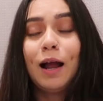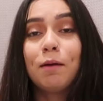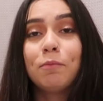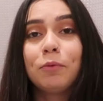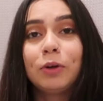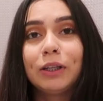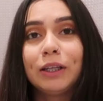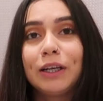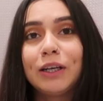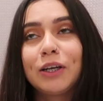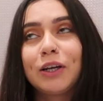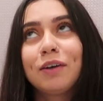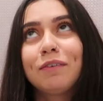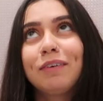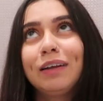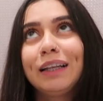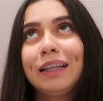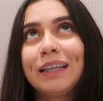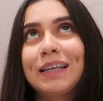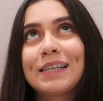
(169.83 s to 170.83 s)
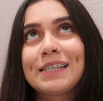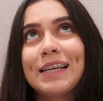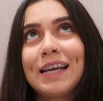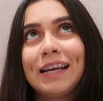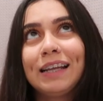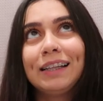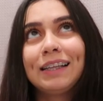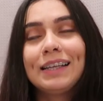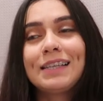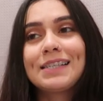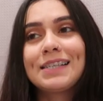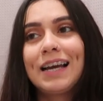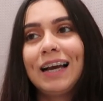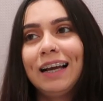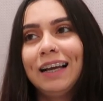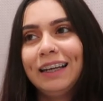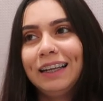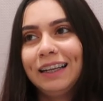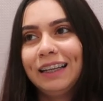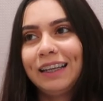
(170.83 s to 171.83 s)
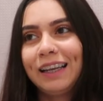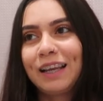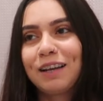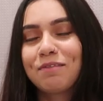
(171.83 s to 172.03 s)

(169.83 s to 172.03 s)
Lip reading: I'm really nervous to take the test.